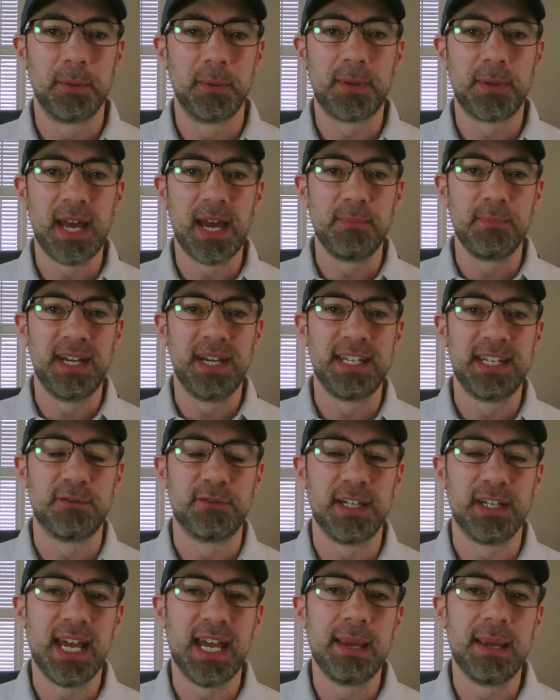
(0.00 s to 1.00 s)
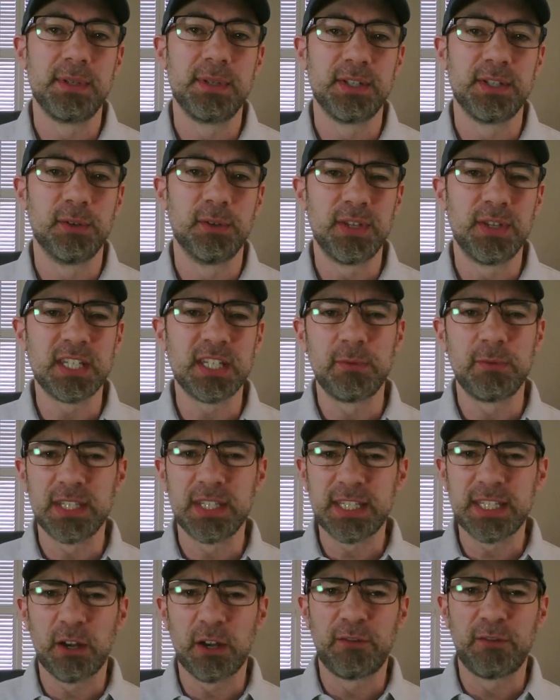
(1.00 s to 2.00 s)
come in at different times. So this
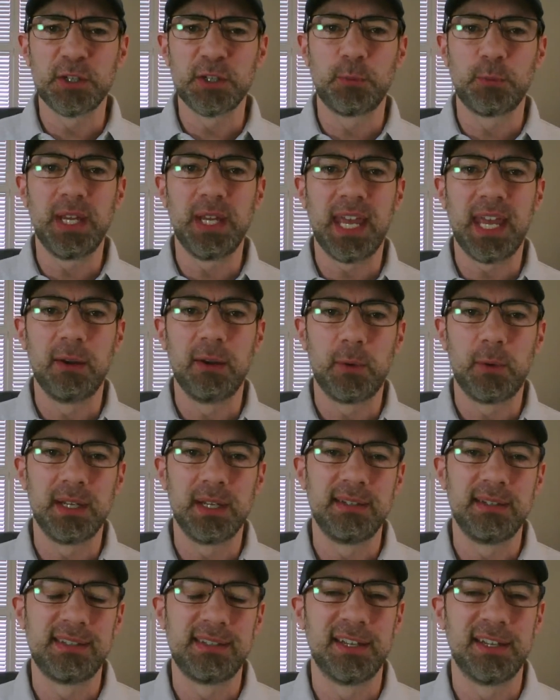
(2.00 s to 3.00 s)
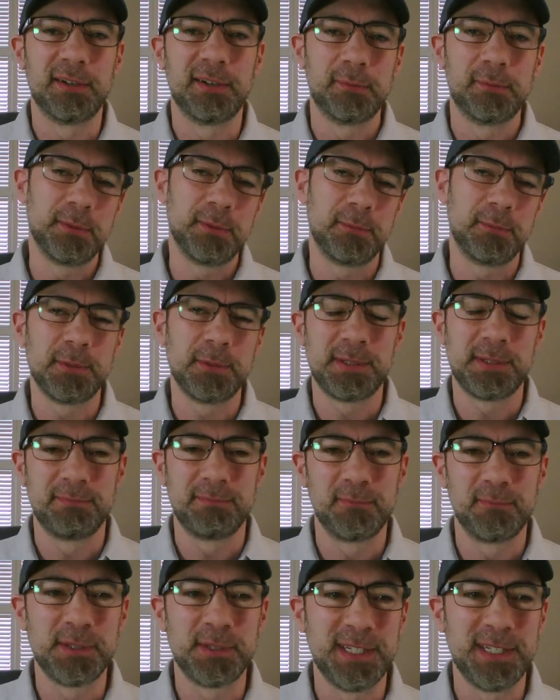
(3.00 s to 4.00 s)
is our first weekend one, so we'll
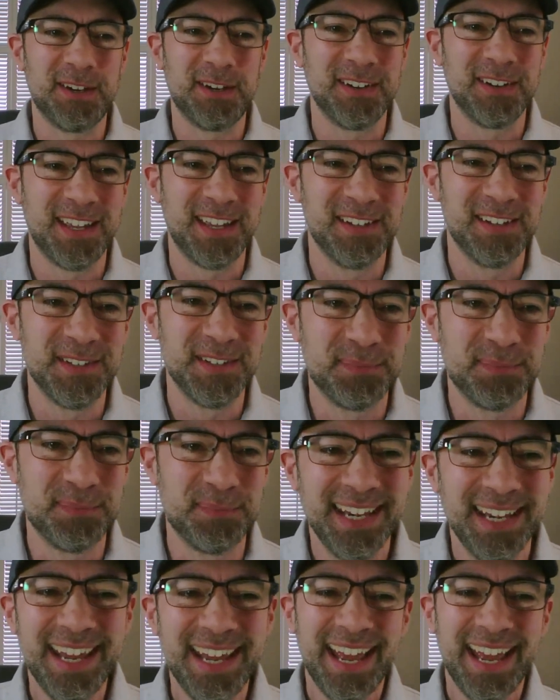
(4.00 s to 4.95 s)
see how it goes. But